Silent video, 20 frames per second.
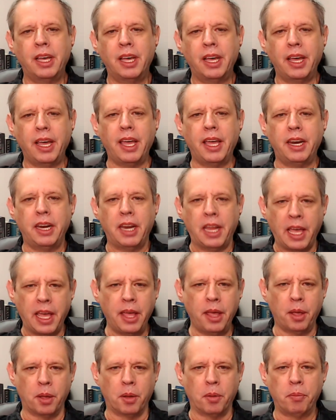In
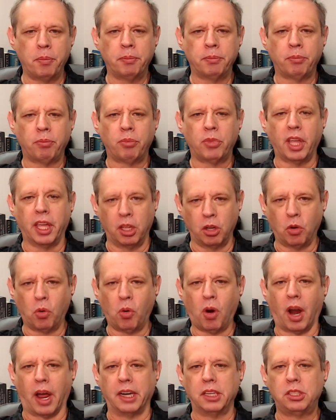Him, in
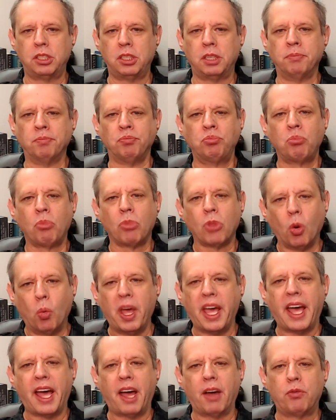Christ,
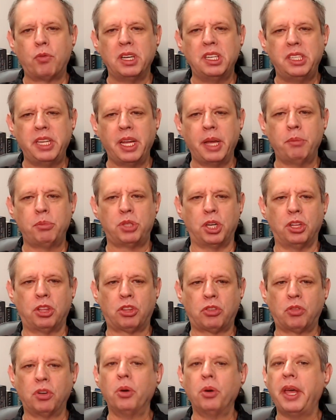we have redemption
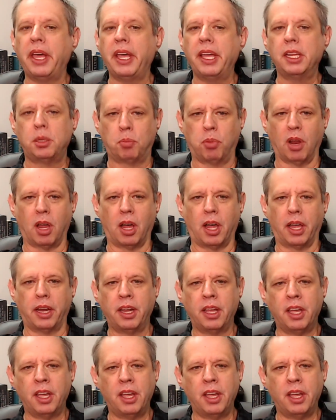through His blood,